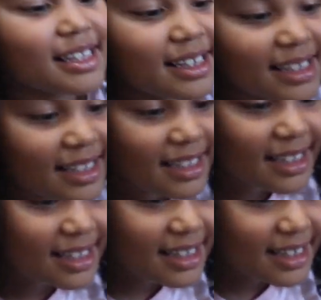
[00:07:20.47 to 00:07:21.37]
a little
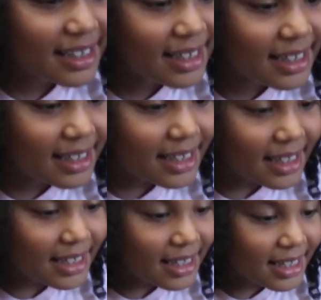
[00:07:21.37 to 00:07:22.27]
tickly. Come
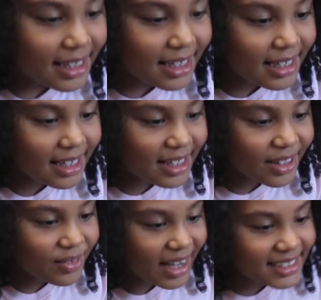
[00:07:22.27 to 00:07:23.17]
here, let me see.
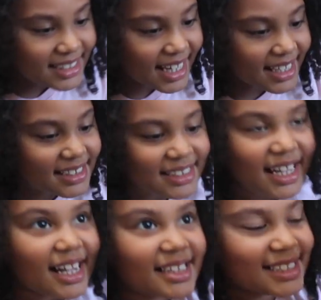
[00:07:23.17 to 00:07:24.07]
Why is his hand
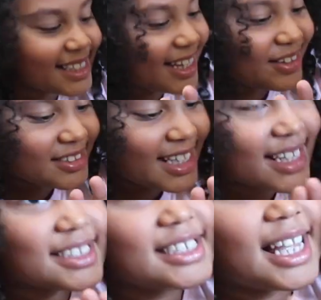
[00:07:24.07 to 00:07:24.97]
stuck together? It's like
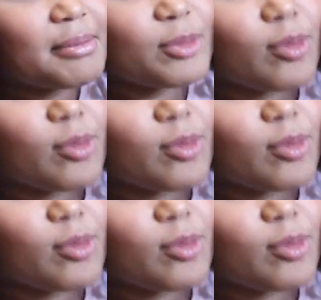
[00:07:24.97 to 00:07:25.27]
a slime.